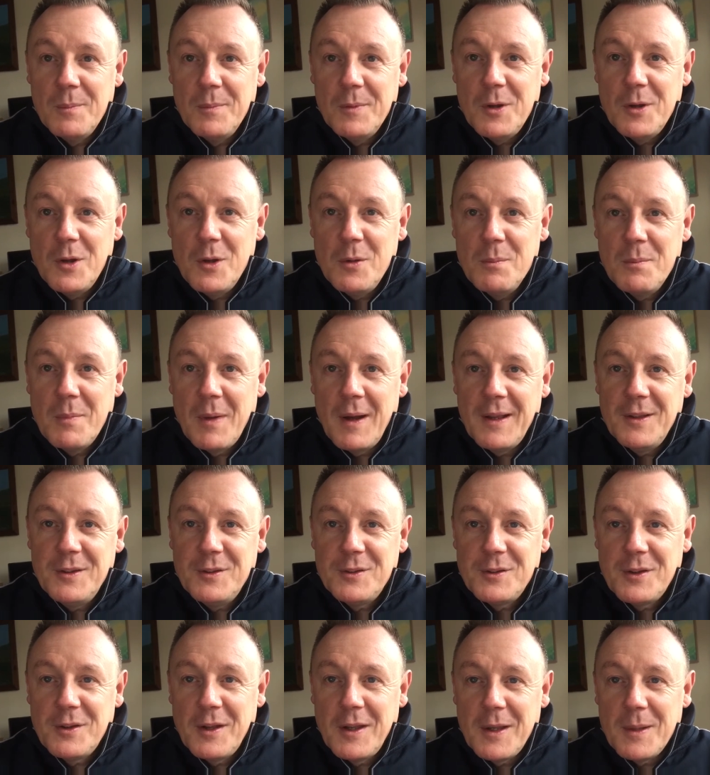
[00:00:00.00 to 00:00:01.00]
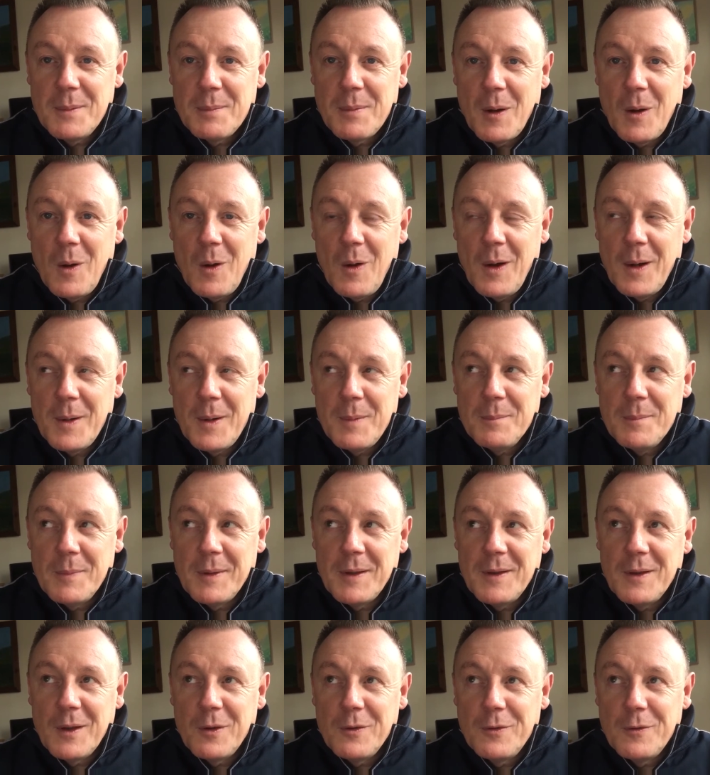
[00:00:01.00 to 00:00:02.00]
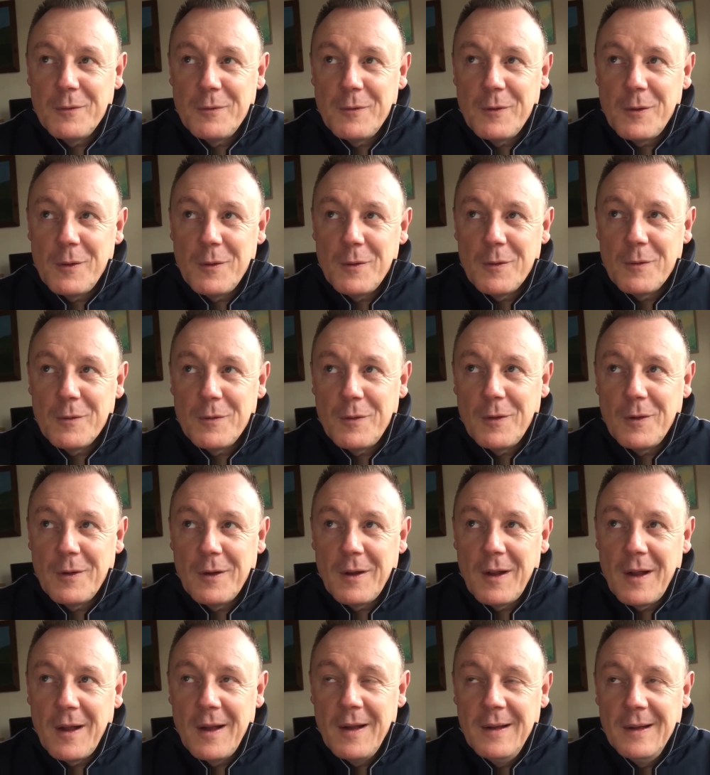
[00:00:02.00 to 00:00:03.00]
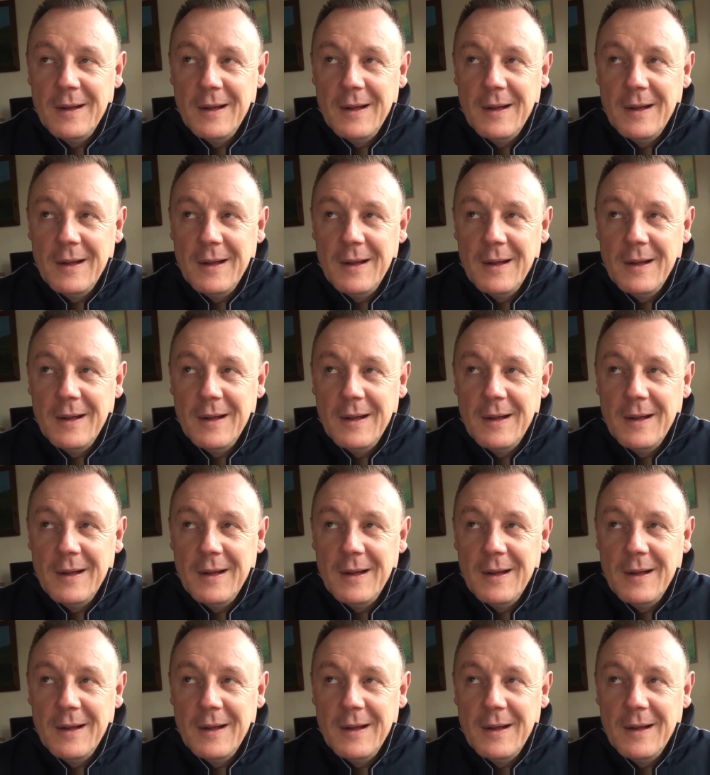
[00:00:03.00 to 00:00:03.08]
You may see behind me, those of you that follow